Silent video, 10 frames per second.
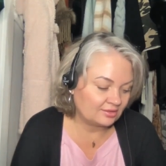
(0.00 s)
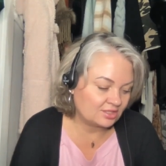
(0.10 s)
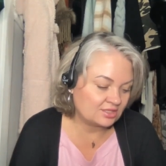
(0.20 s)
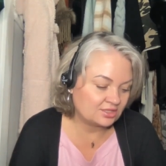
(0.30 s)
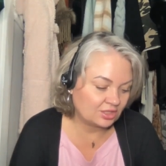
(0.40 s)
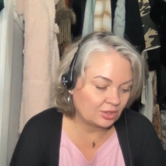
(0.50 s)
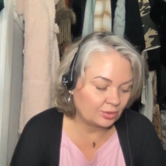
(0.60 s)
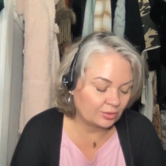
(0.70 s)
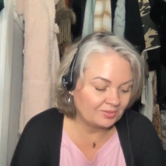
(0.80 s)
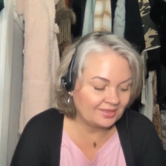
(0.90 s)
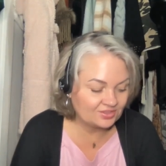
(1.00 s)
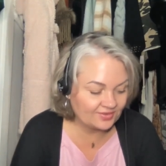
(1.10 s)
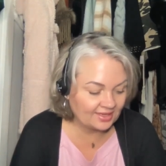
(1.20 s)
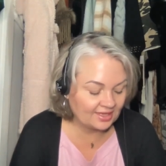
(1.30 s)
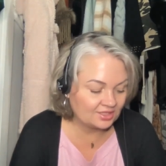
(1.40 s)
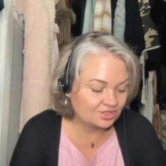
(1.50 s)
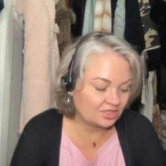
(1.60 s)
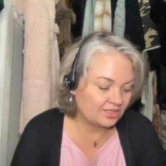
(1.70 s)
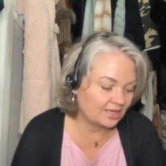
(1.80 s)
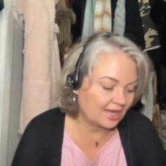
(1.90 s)
just to go to a beach
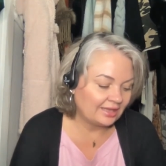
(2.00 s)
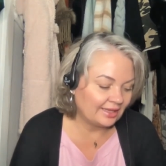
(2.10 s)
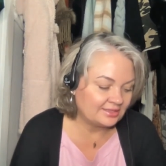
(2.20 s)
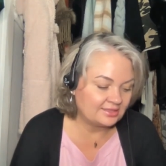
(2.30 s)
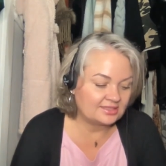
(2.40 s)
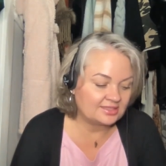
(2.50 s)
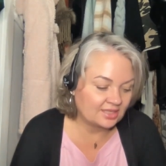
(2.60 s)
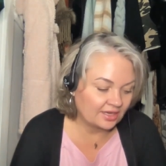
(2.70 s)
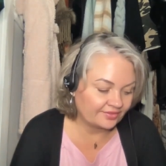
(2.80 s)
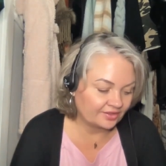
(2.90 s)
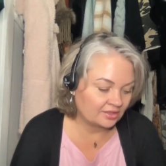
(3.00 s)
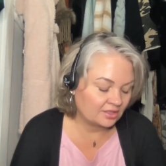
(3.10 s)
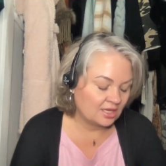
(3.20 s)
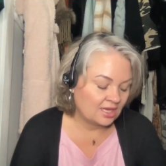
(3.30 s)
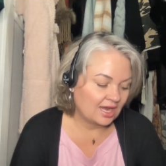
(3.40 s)
vacation. I like to discover.